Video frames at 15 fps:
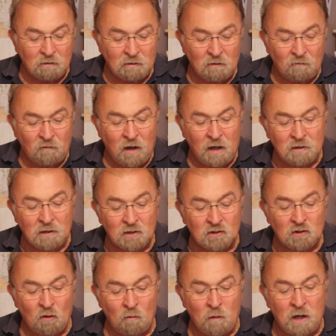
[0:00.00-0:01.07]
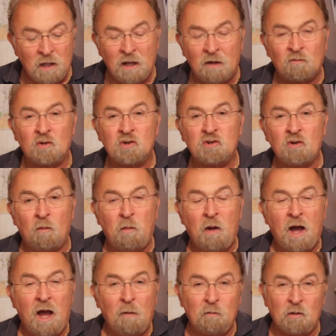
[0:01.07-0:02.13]
you find that so many of them were so
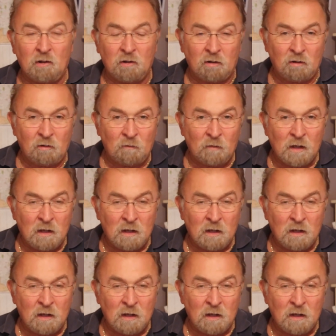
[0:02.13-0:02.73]
popular